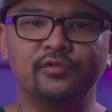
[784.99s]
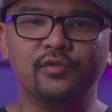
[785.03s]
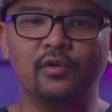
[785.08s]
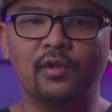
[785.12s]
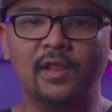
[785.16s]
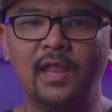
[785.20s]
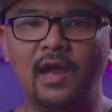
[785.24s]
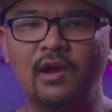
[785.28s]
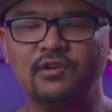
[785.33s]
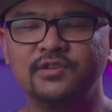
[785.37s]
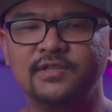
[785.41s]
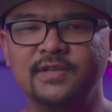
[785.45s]
to
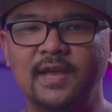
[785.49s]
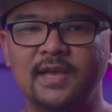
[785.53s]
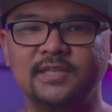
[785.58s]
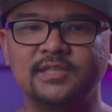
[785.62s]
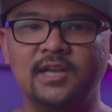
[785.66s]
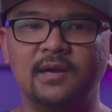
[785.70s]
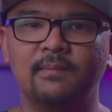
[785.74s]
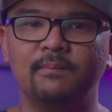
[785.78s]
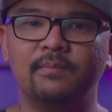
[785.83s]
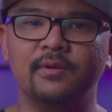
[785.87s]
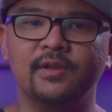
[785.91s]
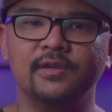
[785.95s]
allow SaaS
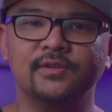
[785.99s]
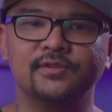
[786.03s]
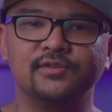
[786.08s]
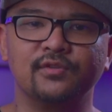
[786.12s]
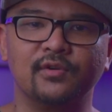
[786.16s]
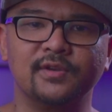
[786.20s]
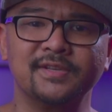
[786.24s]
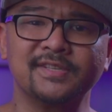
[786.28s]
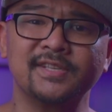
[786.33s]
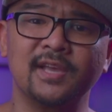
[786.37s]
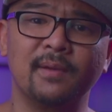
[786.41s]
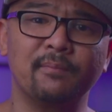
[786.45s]
companies to
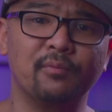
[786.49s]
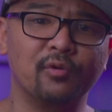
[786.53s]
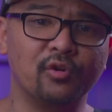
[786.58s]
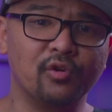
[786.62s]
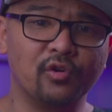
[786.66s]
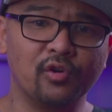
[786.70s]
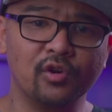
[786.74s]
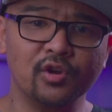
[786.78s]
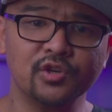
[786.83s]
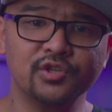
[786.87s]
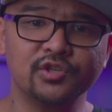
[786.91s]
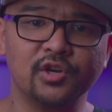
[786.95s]
accept
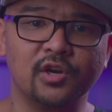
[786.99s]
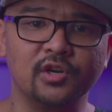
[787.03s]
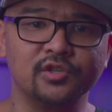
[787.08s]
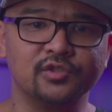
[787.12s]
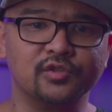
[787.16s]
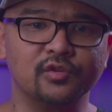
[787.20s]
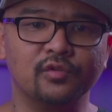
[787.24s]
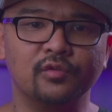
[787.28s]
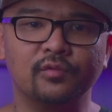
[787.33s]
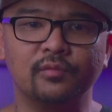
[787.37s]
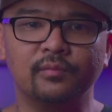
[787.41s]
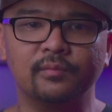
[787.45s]
recurring charge,
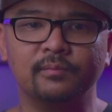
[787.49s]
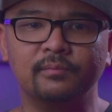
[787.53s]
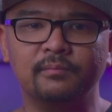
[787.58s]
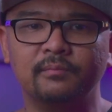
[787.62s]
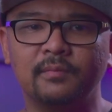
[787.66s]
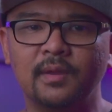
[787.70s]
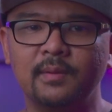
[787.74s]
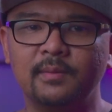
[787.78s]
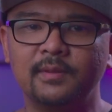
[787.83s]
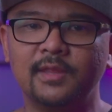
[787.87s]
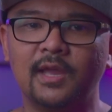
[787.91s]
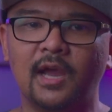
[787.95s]
so
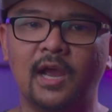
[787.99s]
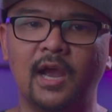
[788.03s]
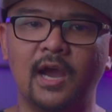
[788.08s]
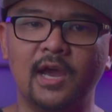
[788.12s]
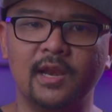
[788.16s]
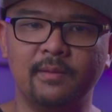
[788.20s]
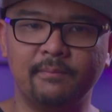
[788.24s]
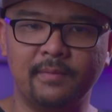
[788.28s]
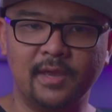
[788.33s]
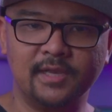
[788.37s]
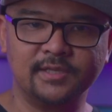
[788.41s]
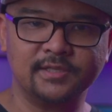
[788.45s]
maybe that
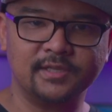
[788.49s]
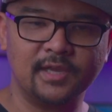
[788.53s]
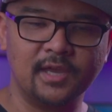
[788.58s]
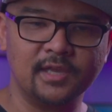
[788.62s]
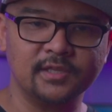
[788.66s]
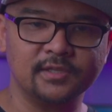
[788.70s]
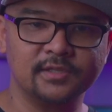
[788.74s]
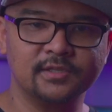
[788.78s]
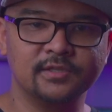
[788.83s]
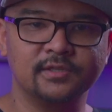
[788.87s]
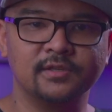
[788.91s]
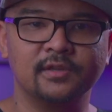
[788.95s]
kind of makes
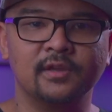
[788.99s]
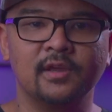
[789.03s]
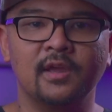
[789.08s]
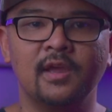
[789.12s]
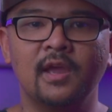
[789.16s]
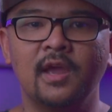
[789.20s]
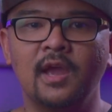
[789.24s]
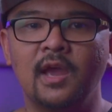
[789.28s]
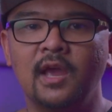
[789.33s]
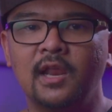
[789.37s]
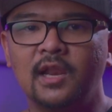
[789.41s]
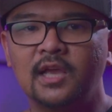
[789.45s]
sense.
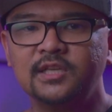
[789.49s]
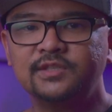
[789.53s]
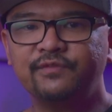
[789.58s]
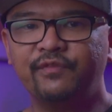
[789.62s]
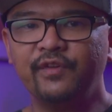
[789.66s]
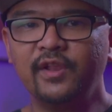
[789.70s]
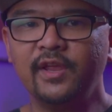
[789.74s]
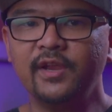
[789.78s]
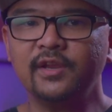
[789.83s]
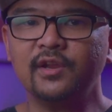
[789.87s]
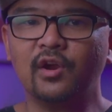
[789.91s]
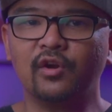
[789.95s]
Let's
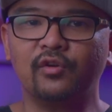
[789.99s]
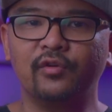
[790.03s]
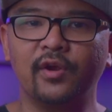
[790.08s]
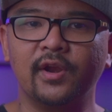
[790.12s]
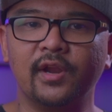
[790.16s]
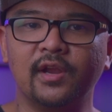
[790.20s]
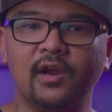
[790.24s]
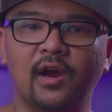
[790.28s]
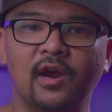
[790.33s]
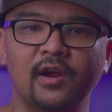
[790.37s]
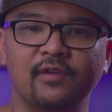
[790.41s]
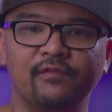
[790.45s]
fill in our
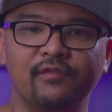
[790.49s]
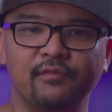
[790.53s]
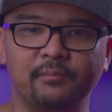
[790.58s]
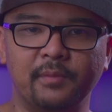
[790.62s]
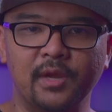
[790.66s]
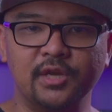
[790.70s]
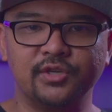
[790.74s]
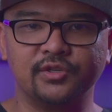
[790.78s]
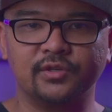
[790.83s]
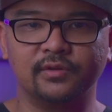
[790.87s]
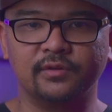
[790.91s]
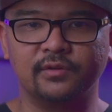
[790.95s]
credit card
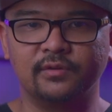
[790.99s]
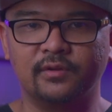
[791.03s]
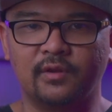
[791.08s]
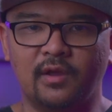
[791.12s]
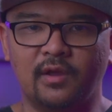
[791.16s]
information.